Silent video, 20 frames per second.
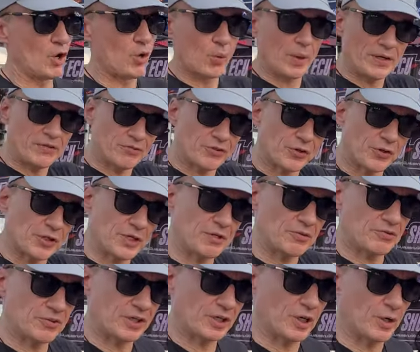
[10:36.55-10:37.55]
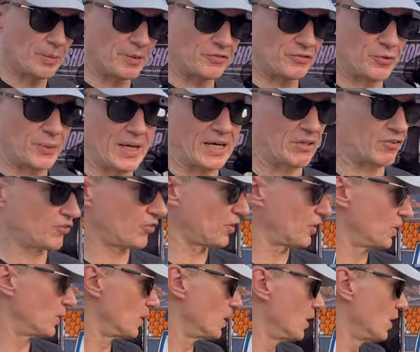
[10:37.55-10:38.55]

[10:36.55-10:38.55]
When Toyota come into action,